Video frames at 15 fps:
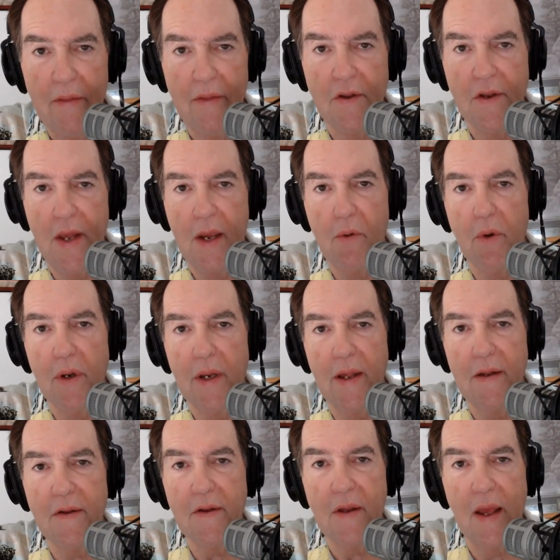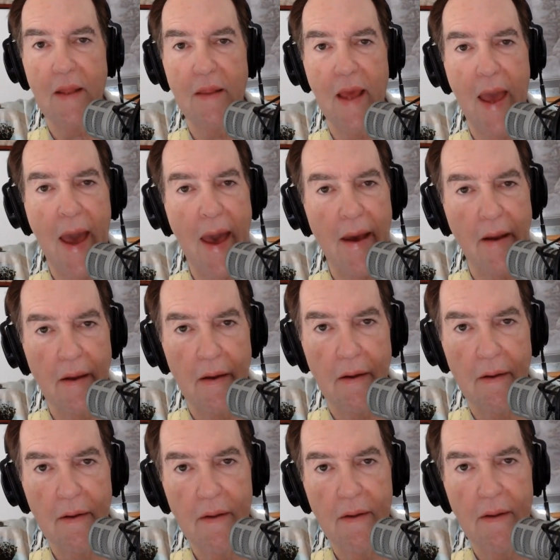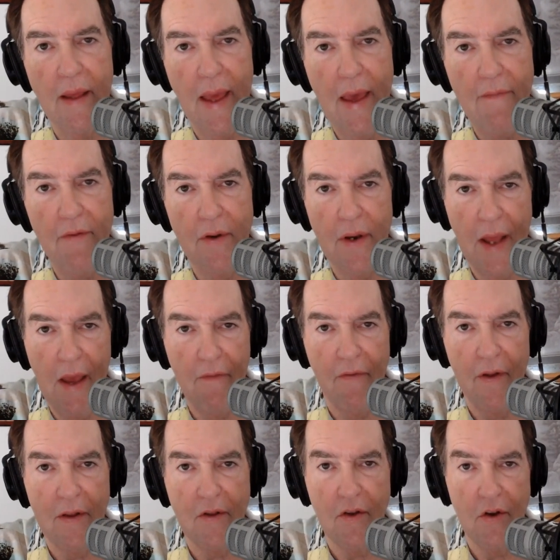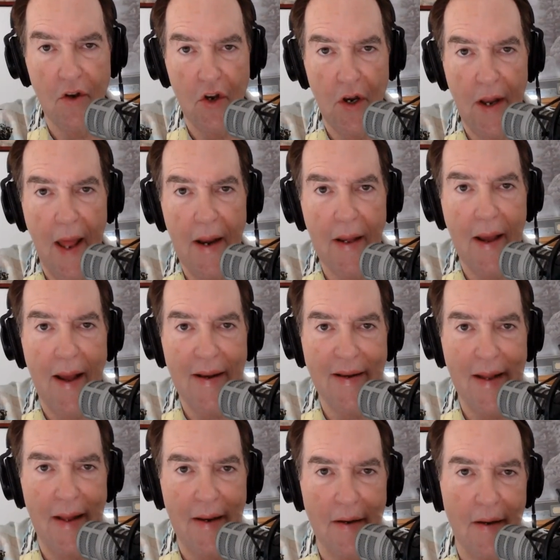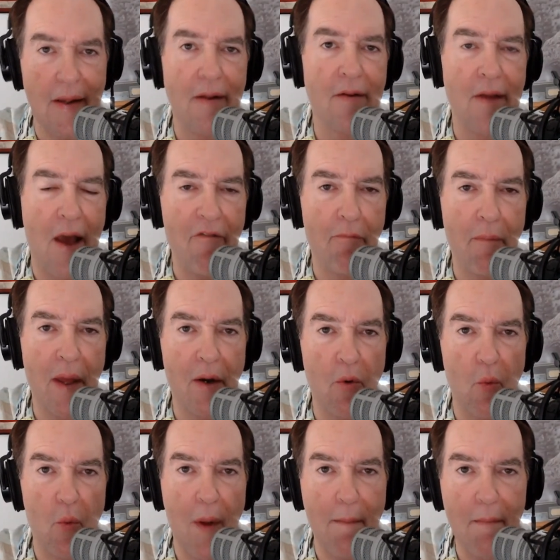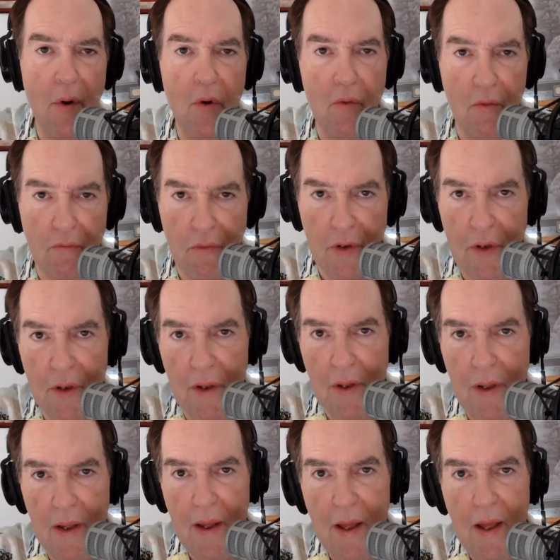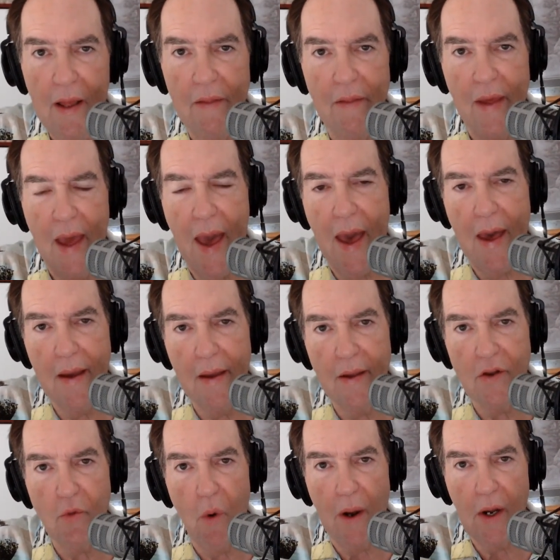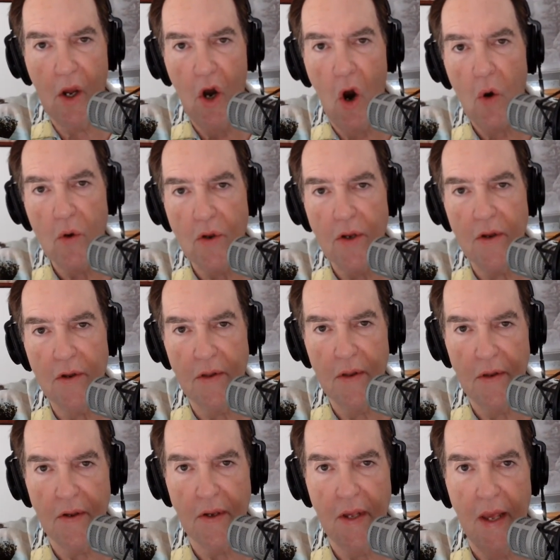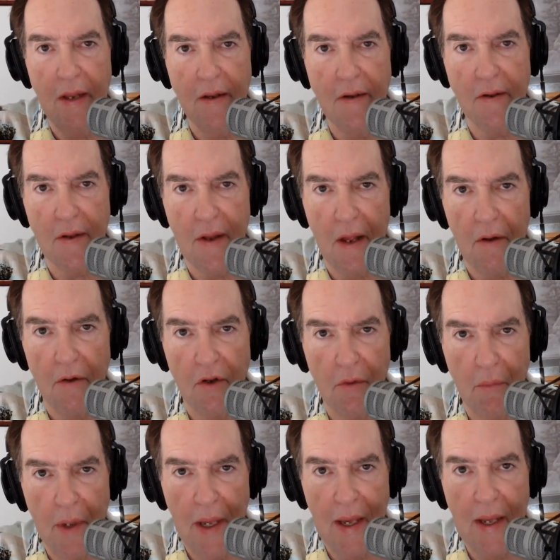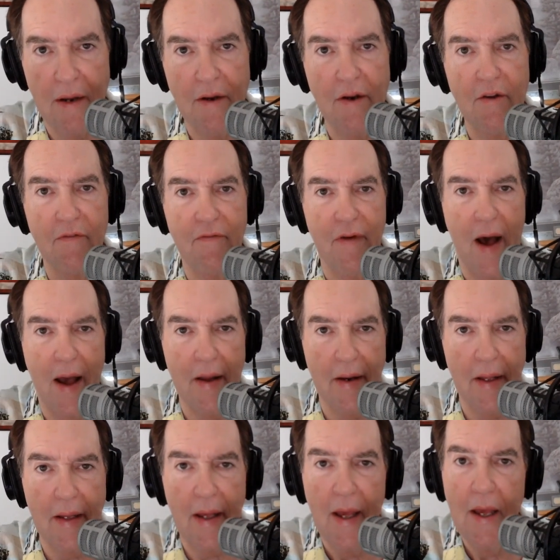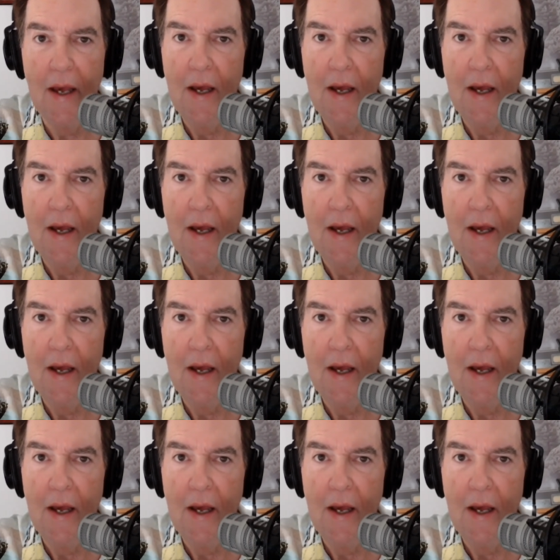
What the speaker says: The secret is in the egg. Even if its genetic identities have been removed, the egg is what coaxes the skin cell to begin dividing